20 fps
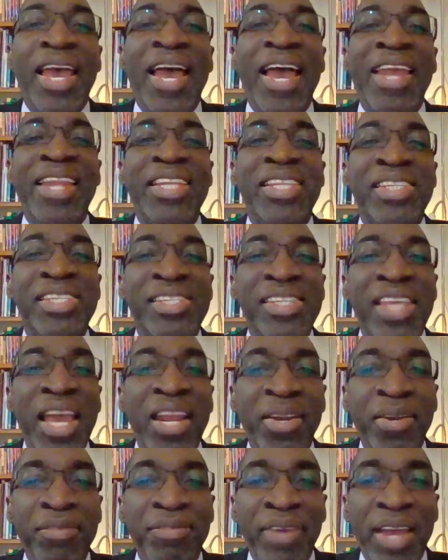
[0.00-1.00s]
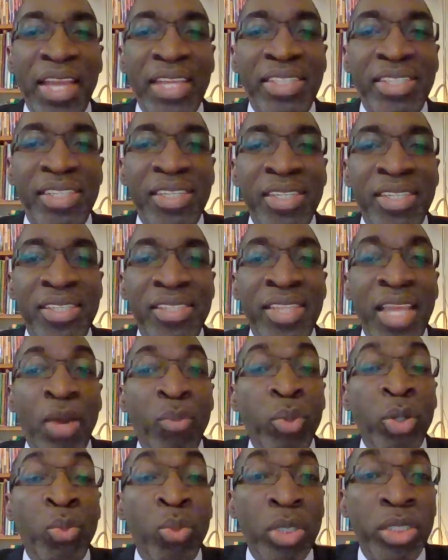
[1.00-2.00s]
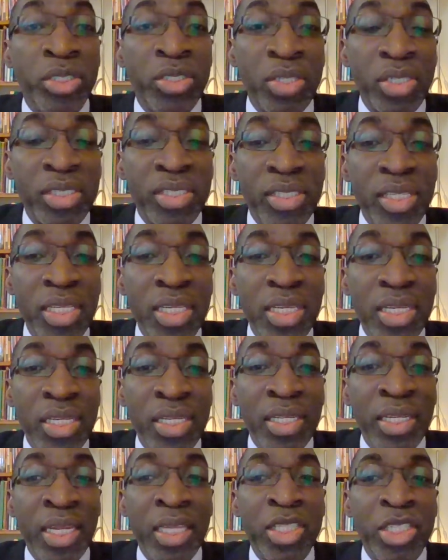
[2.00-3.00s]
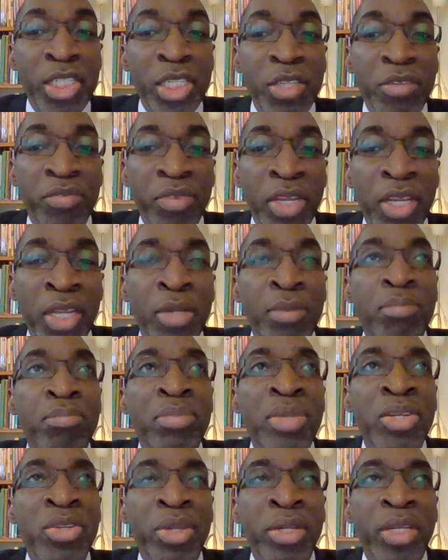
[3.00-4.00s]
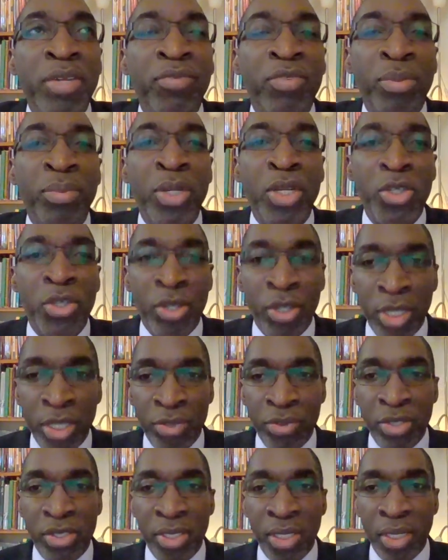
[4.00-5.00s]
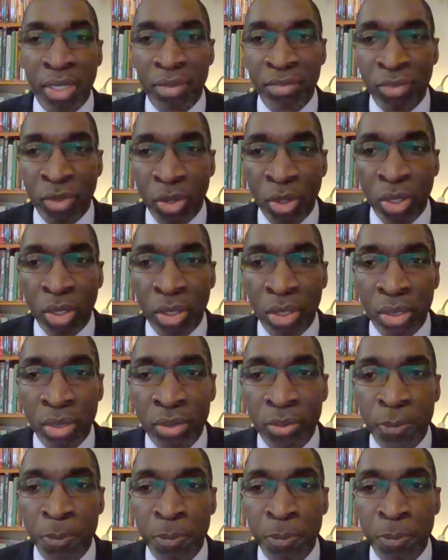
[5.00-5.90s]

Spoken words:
and sacrifices that we will succeed in achieving media and information literacy for all.